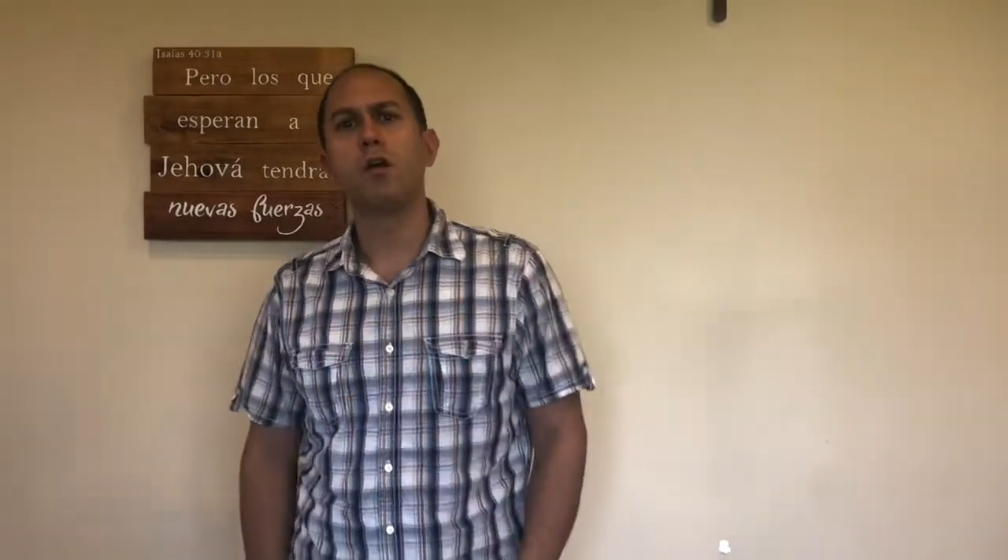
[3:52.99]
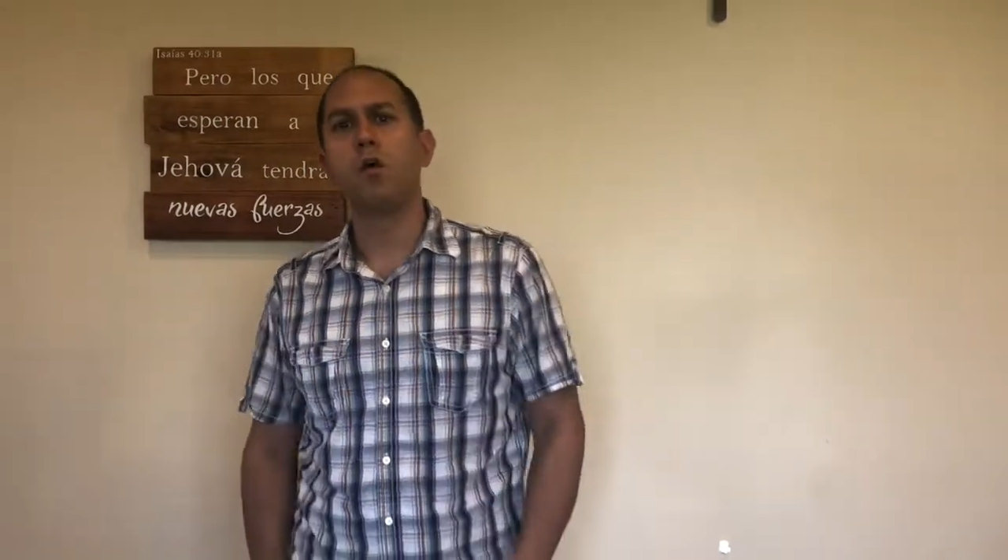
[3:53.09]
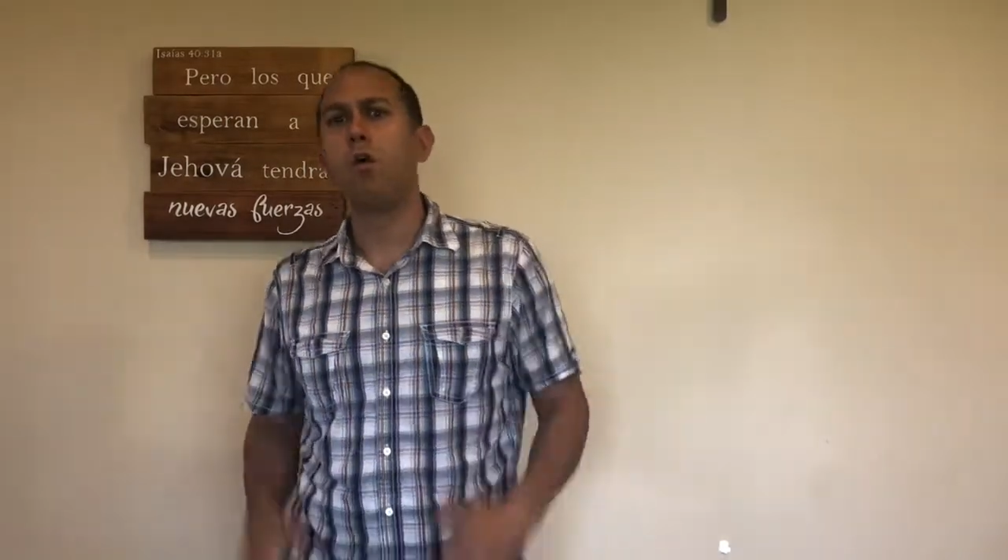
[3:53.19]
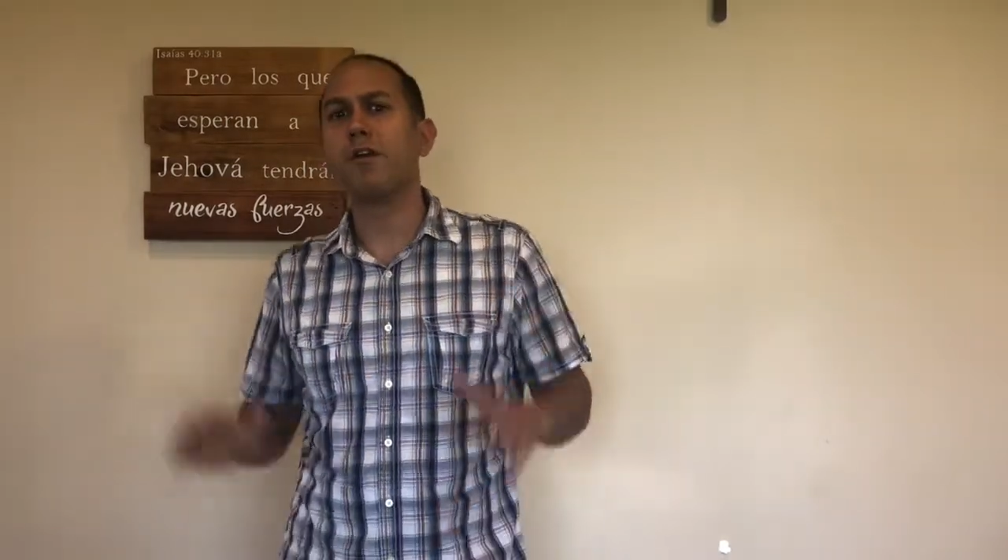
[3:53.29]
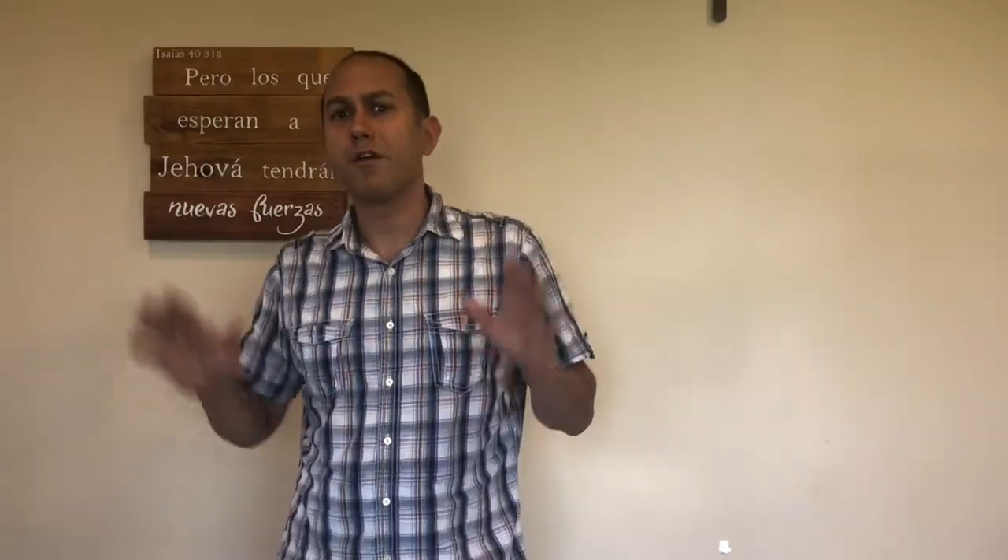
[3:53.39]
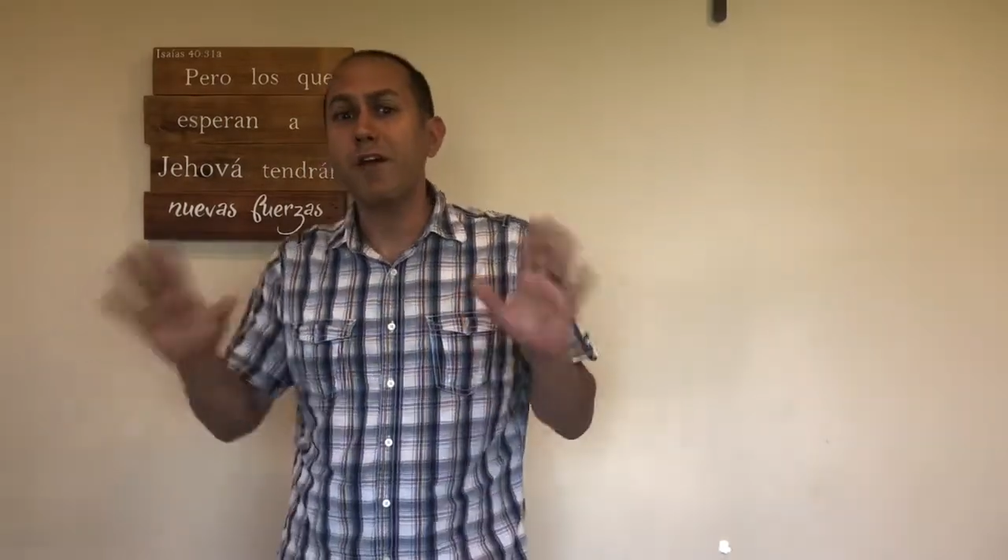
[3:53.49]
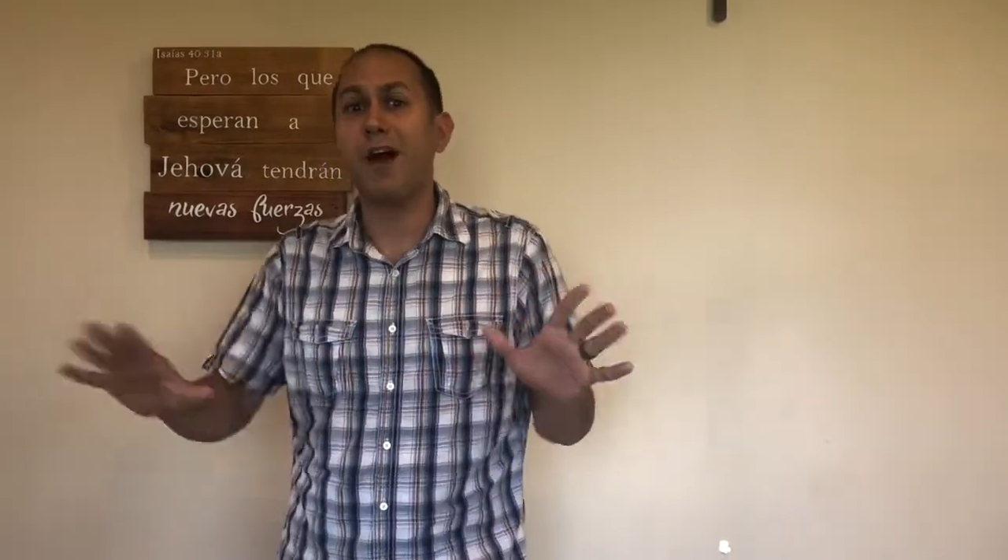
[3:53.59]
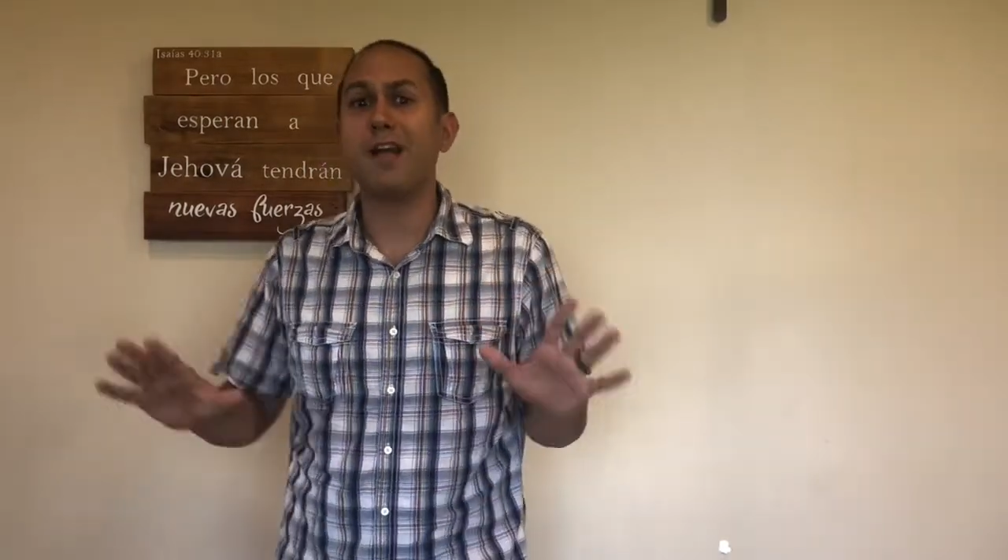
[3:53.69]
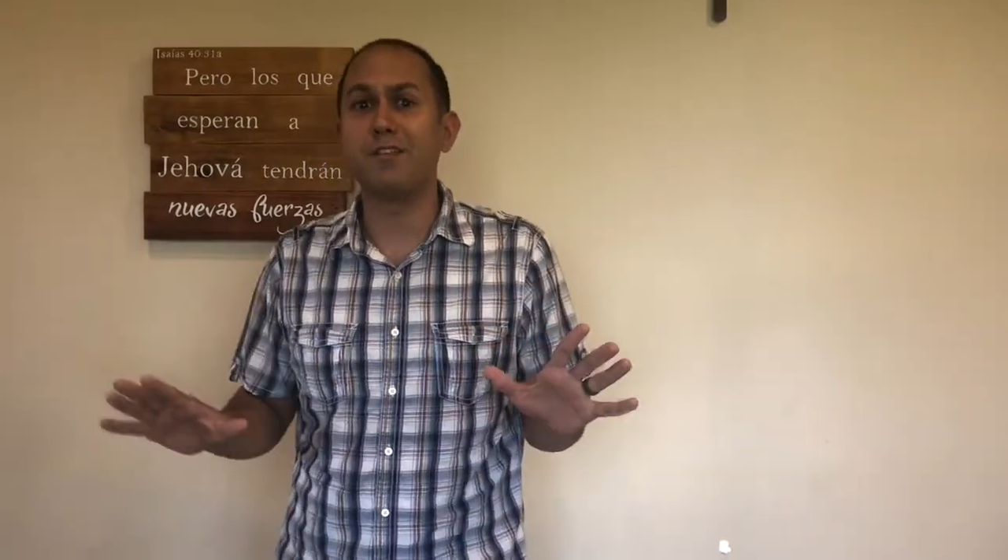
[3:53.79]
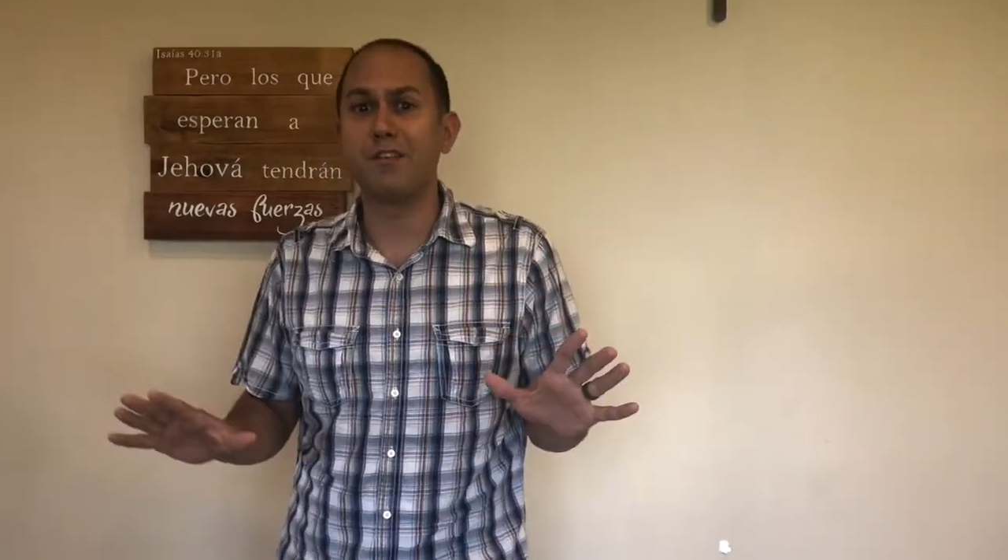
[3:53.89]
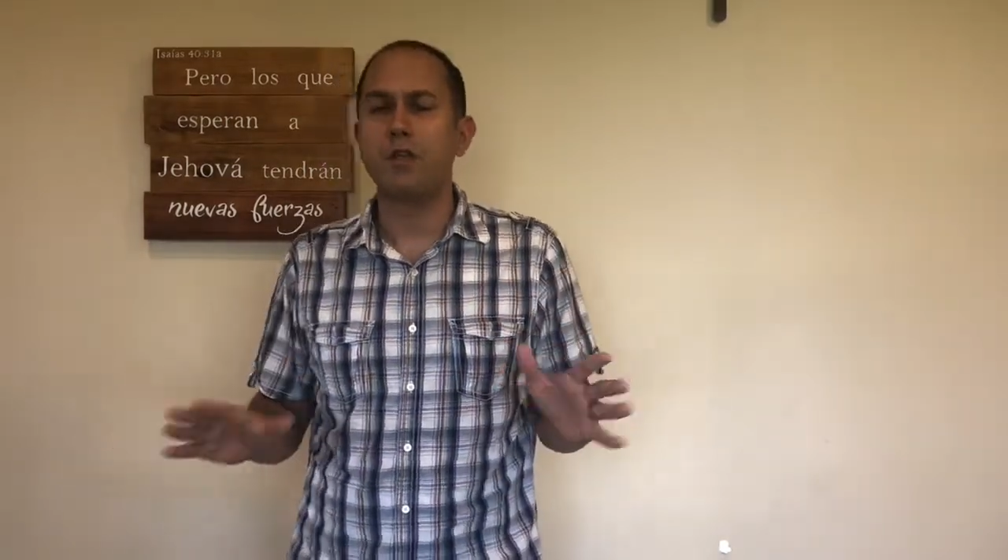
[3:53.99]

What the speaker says: or you're not.